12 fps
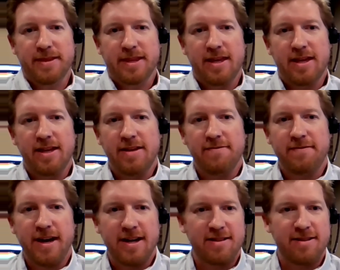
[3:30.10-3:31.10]
In
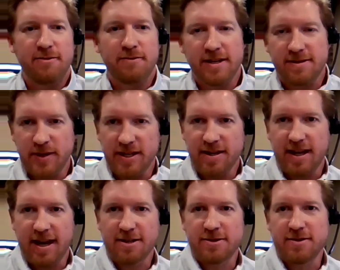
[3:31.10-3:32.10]
fact, the U.S. Mint
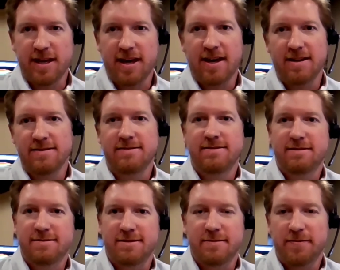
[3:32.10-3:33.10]
actually has
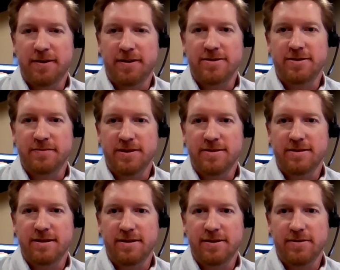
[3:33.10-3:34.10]
some of our instruments
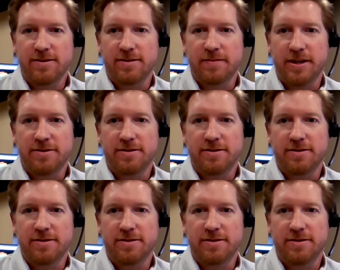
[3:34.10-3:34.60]
that are used to measure